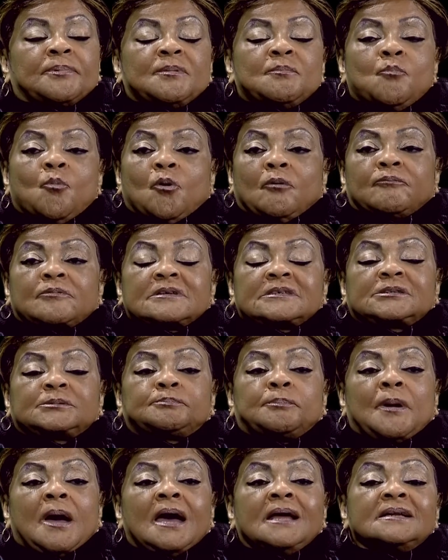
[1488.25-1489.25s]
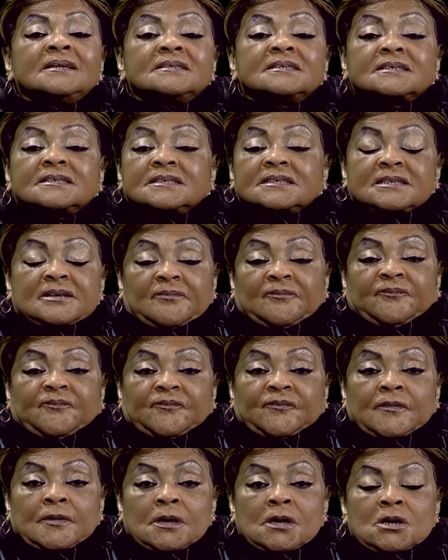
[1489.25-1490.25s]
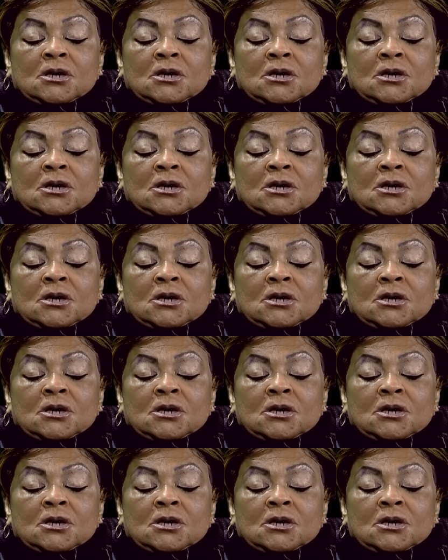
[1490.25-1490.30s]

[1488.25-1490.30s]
be more responsive